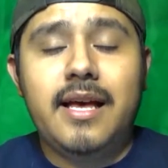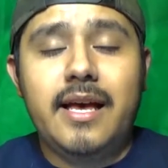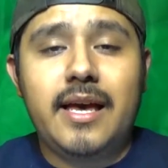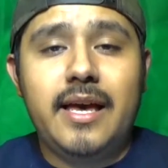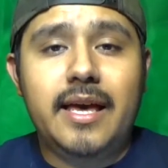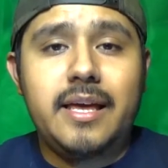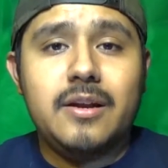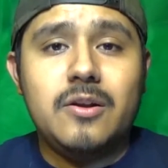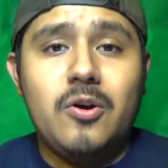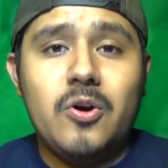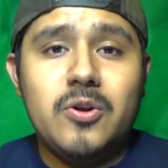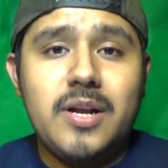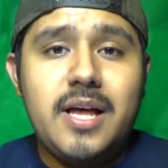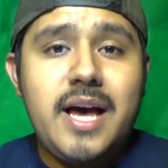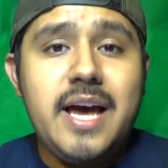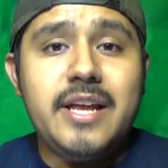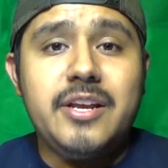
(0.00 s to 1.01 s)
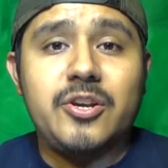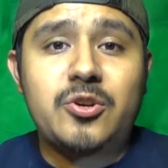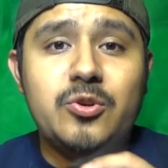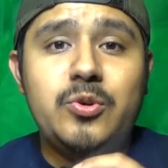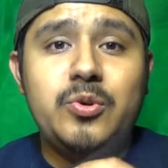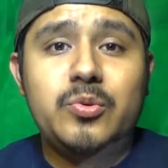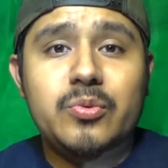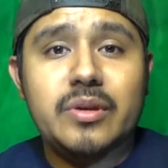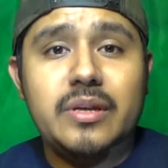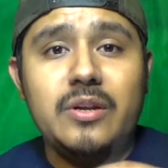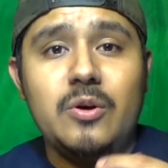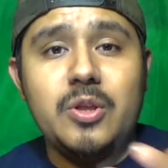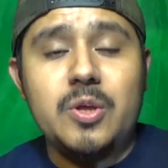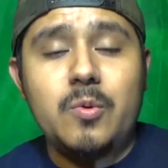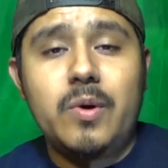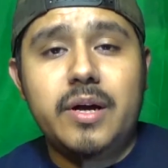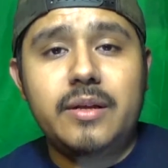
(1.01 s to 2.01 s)
and online, you can
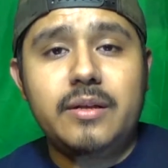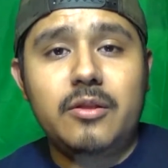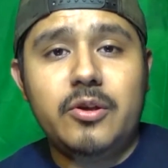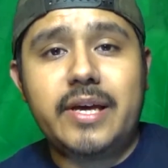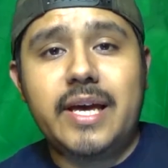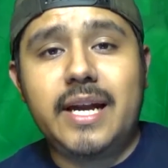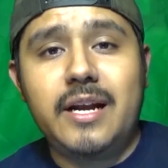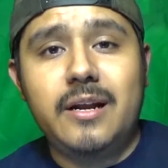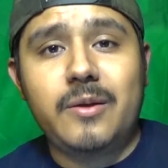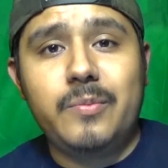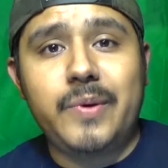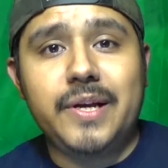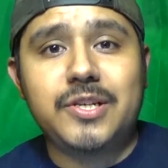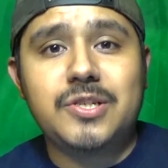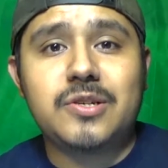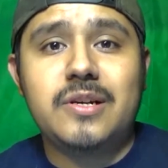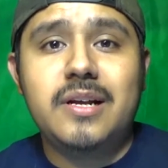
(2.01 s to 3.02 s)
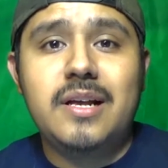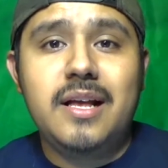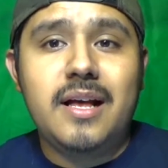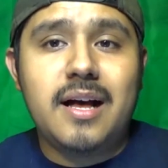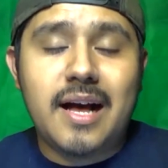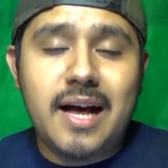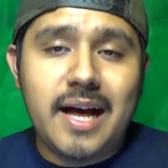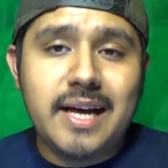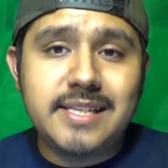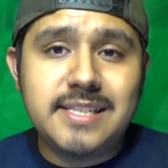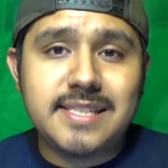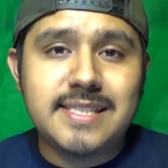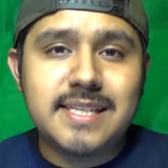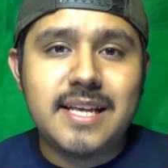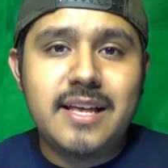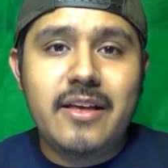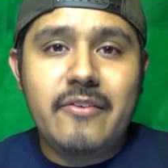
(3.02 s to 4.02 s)
only look at it in a picture. I
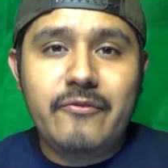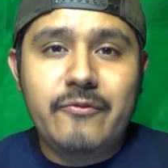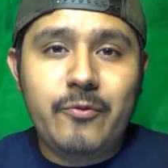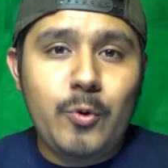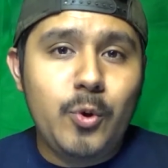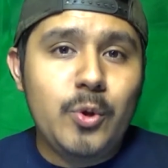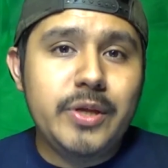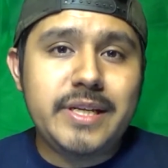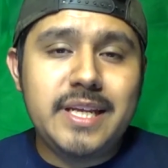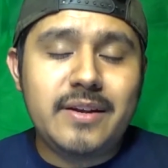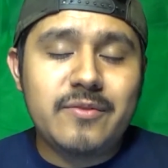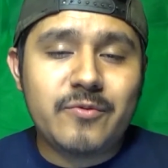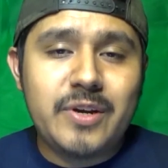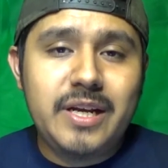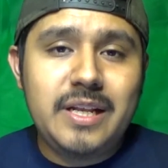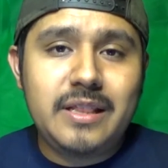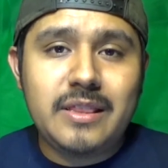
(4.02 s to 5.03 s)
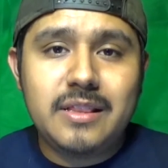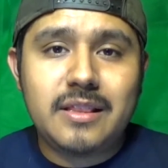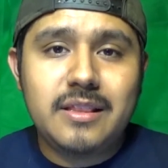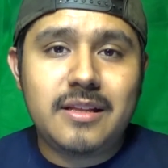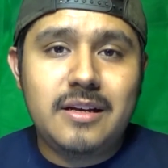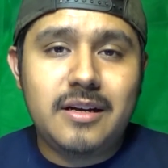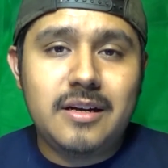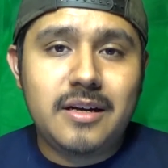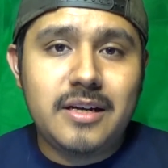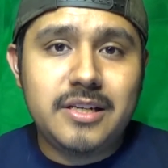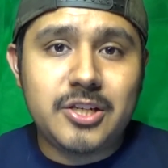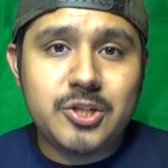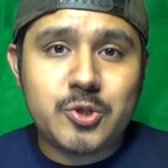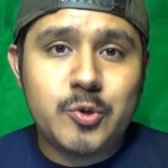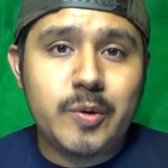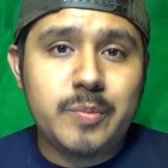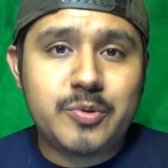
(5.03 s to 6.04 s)
just fully didn't read the
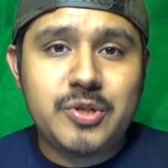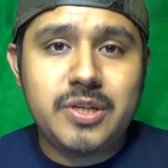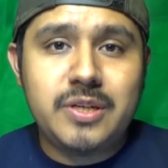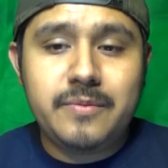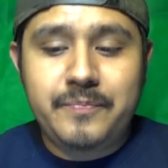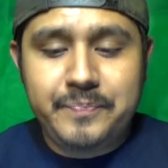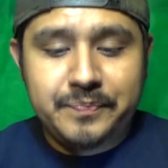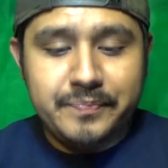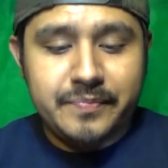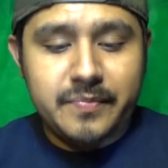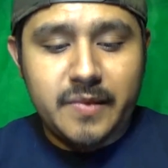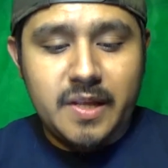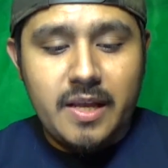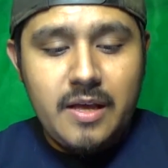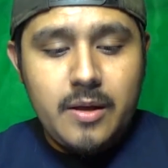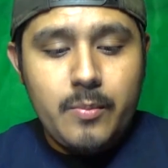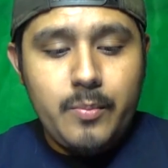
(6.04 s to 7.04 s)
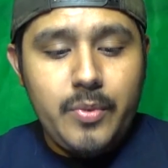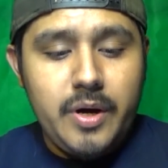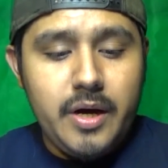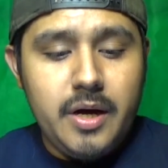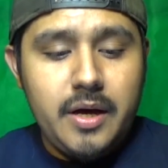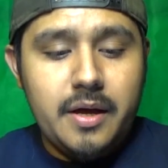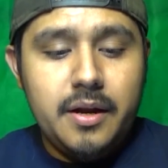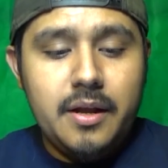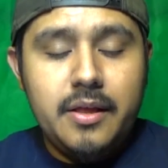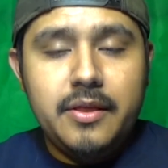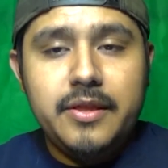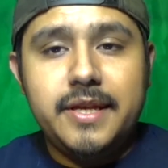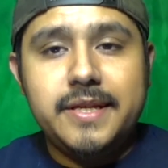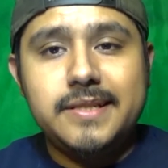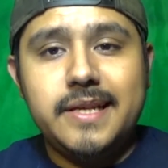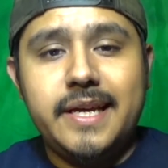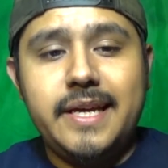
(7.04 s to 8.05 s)
description, but
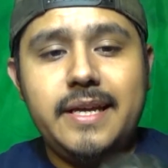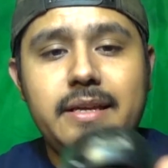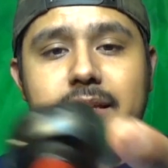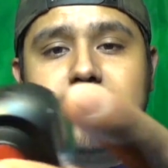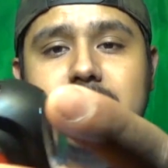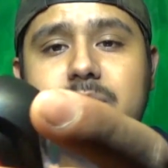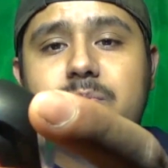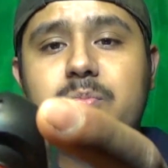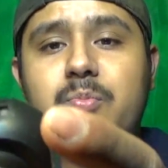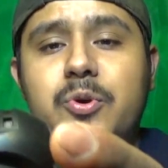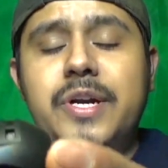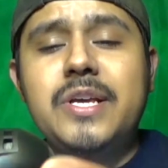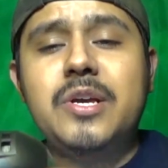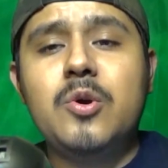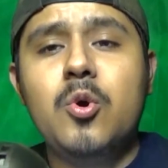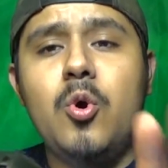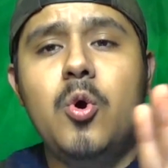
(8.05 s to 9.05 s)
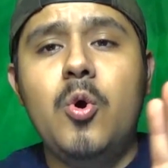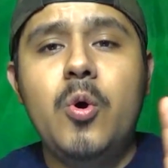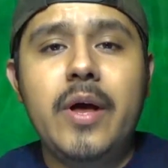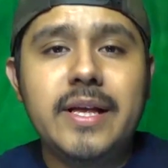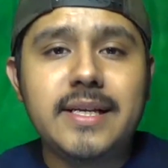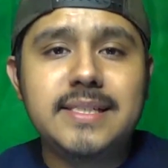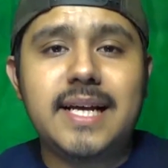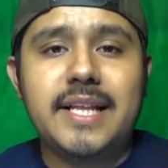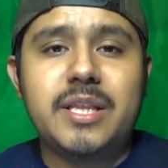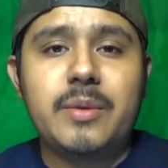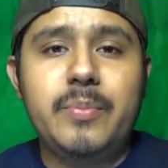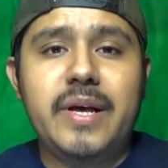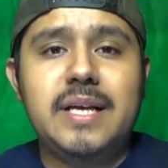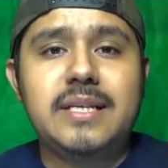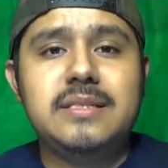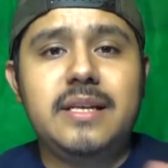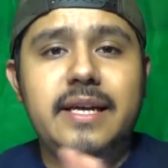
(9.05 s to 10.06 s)
this light is pretty cool. It's not the
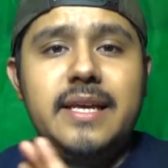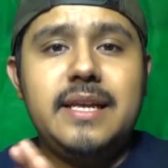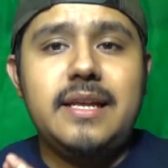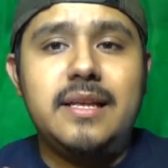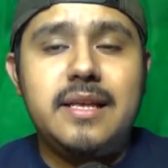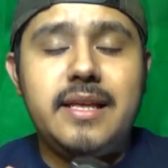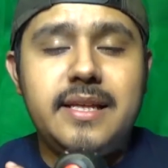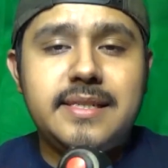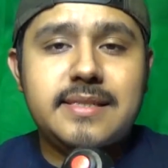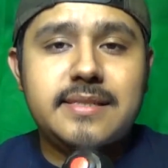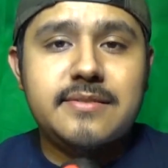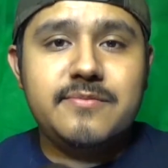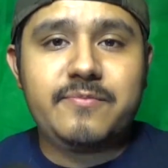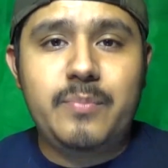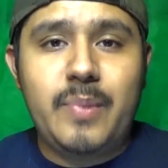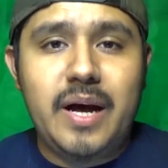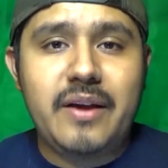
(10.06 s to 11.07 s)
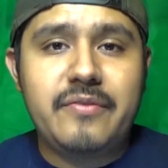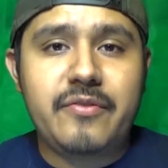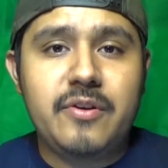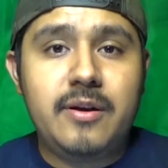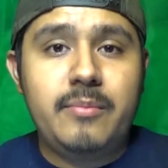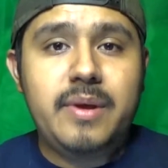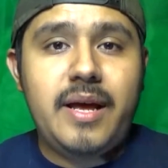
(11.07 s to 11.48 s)
best light. It's by far, I'm